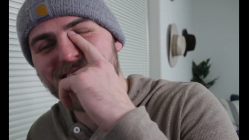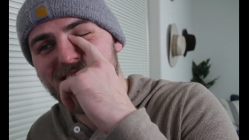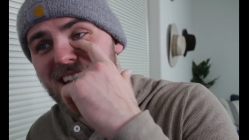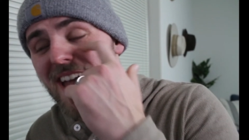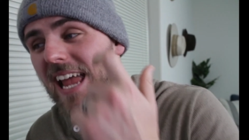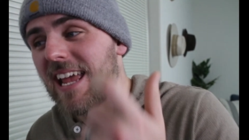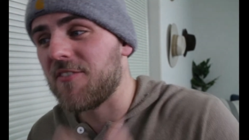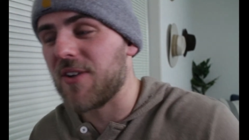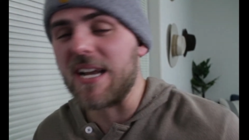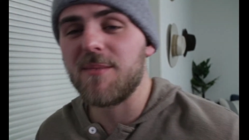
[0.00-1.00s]
Hey, if
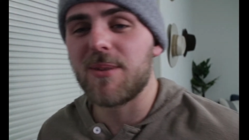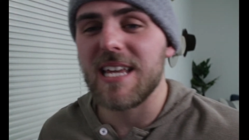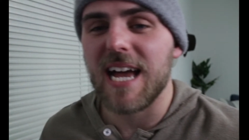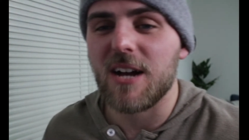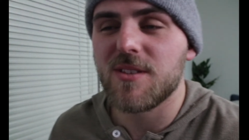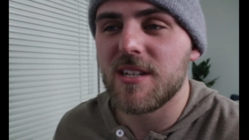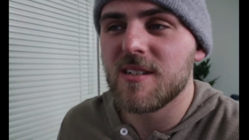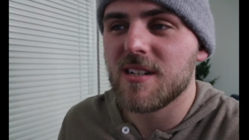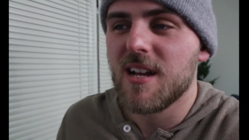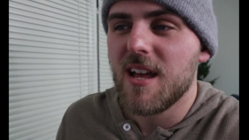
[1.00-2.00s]
anybody out
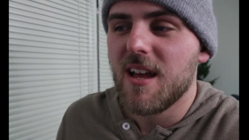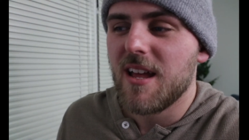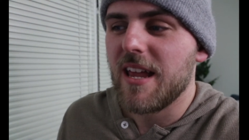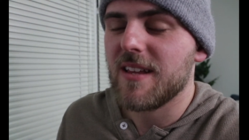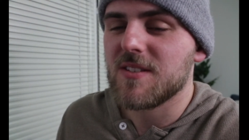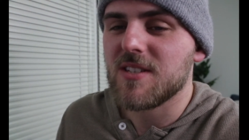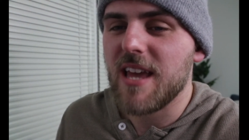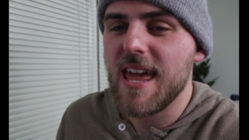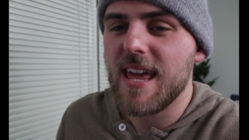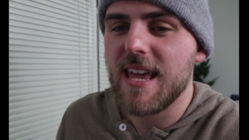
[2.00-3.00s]
there is
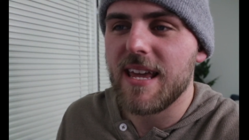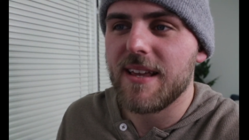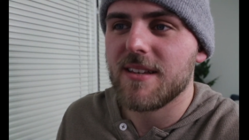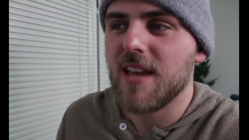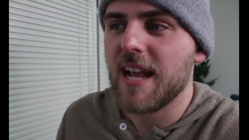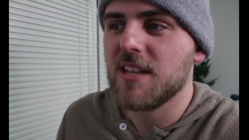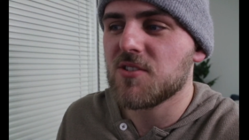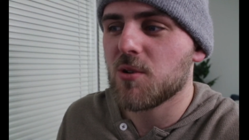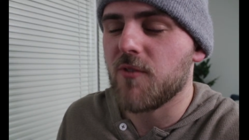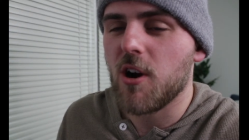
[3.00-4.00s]
any
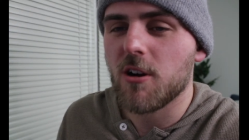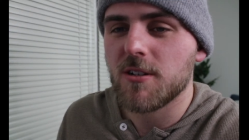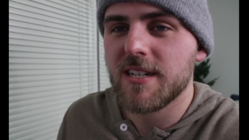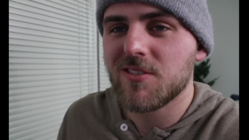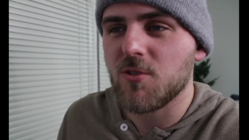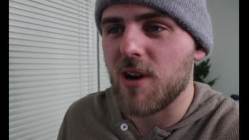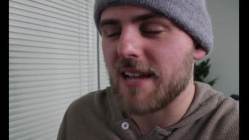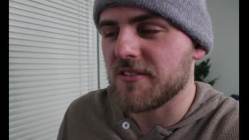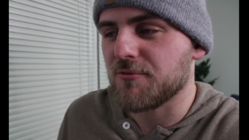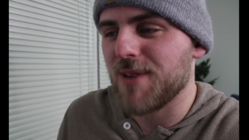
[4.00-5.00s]
sort of artist or has
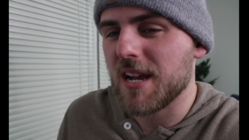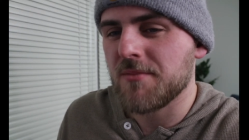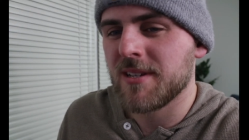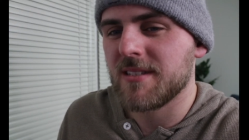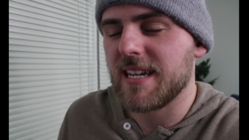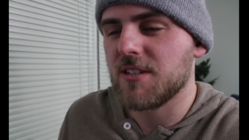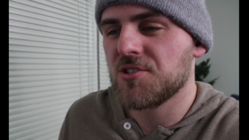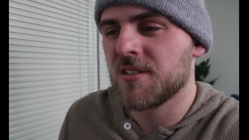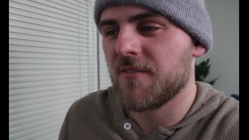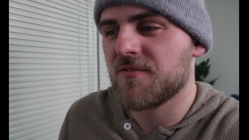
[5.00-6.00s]
a
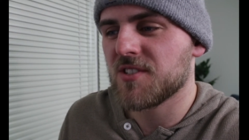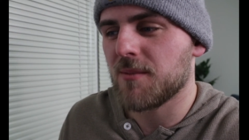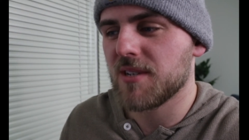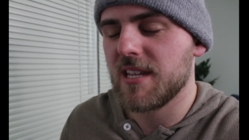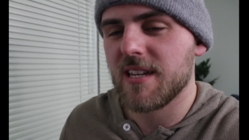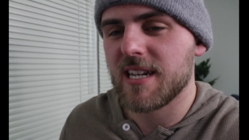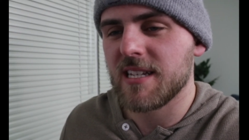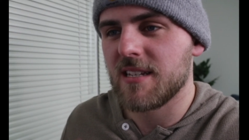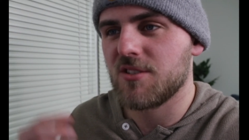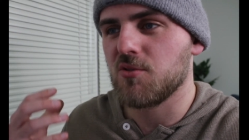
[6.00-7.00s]
recommendation of somebody that
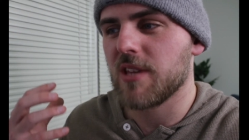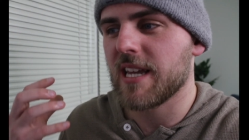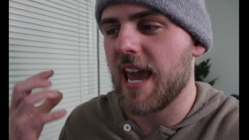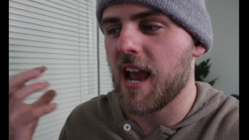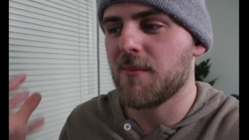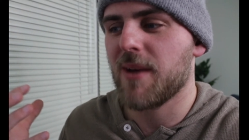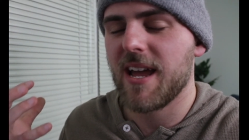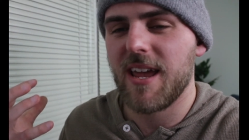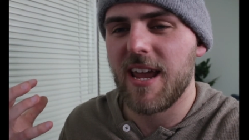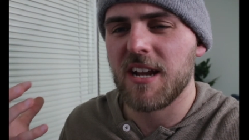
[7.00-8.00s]
can do like
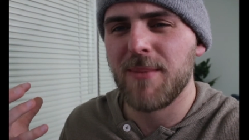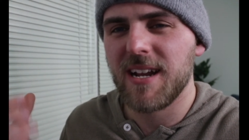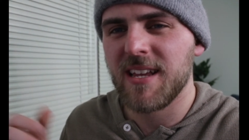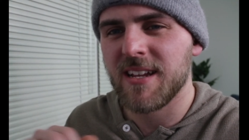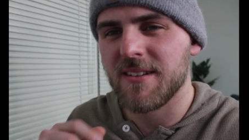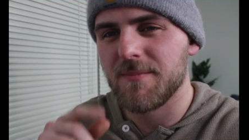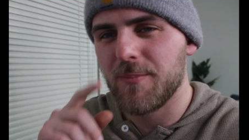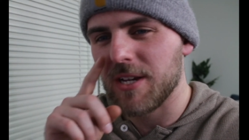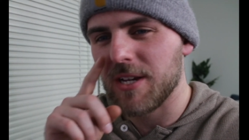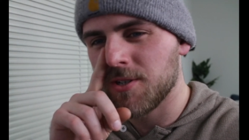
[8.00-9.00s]
animating
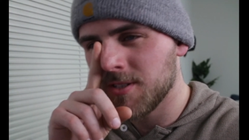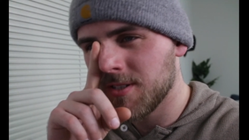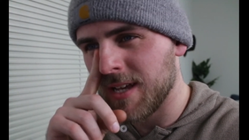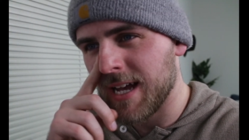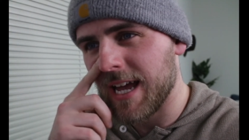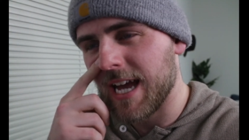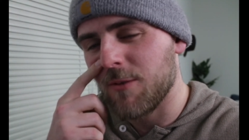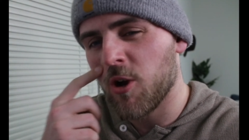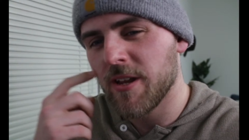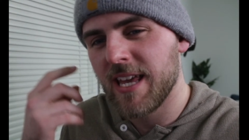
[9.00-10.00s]
pictures, I
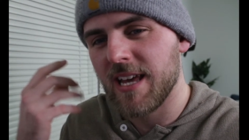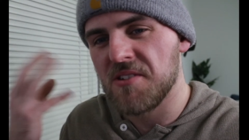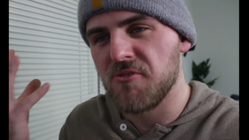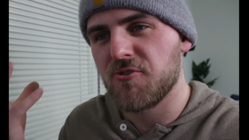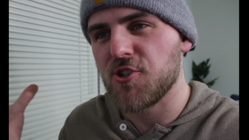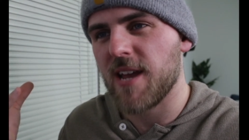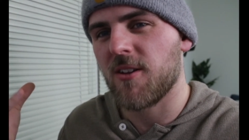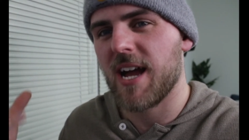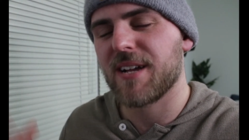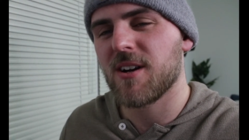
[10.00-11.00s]
want to get a new channel
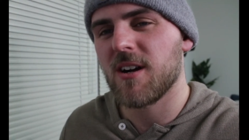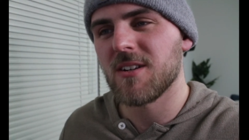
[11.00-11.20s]
icon